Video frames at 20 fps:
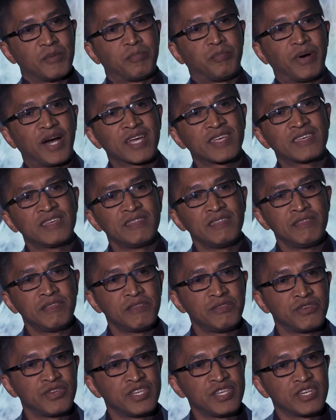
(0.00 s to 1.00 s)
Back in
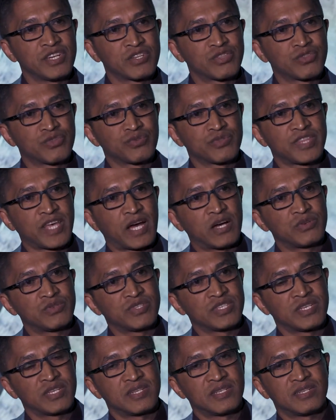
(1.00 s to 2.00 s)
the year
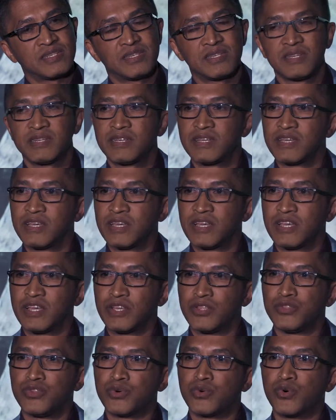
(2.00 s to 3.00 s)
2000,
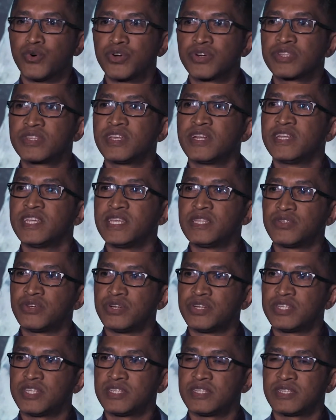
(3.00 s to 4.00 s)
the world
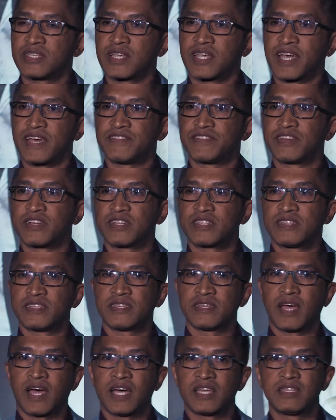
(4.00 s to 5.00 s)
leaders
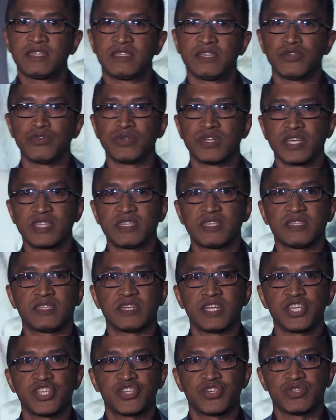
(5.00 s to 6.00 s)
gathered at the United
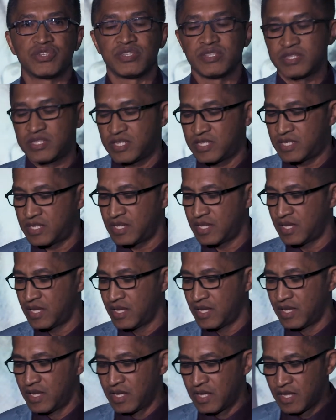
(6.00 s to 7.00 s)
Nations
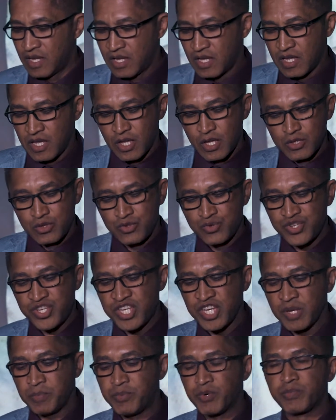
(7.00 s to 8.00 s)
to
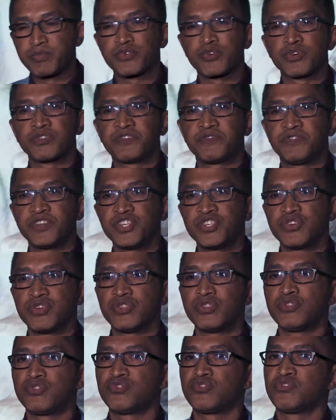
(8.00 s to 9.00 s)
shape a broad
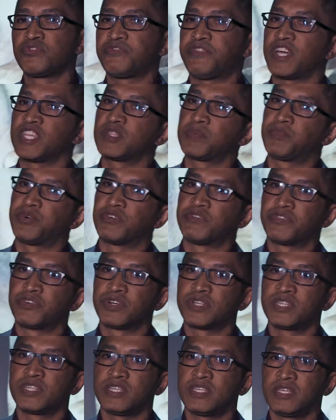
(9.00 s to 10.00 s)
vision to fight
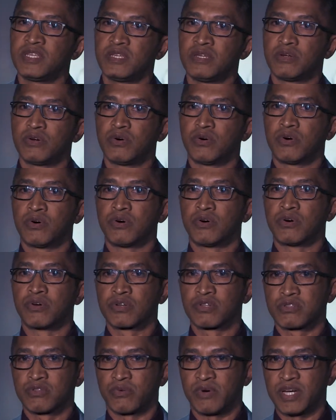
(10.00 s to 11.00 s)
poverty
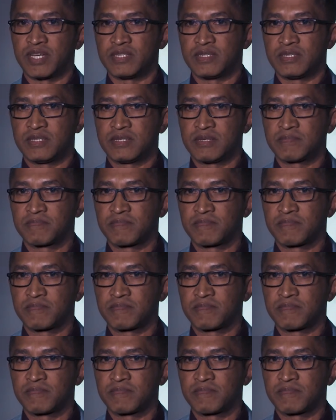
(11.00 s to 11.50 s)
worldwide.